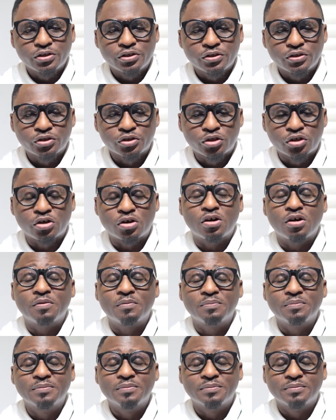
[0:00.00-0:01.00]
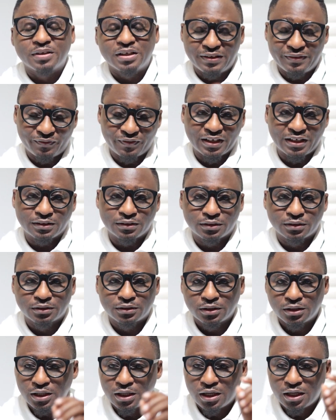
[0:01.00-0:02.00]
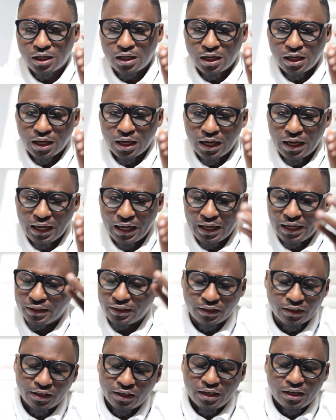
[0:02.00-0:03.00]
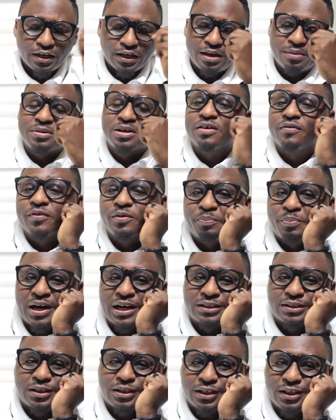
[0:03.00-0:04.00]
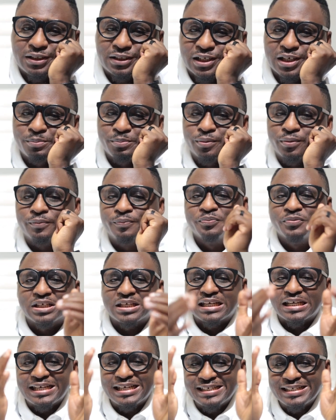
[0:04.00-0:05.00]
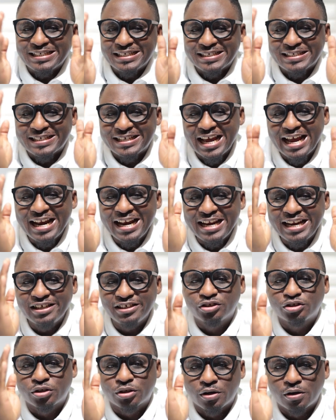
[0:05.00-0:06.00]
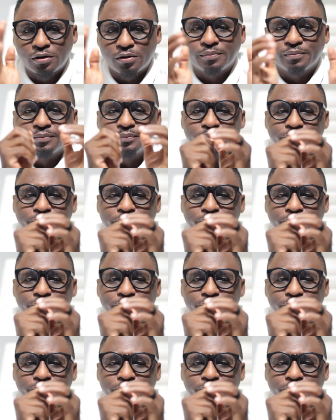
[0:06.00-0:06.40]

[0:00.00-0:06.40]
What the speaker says: Scrum events. And let me give you a practical example. In the Daily Scrum,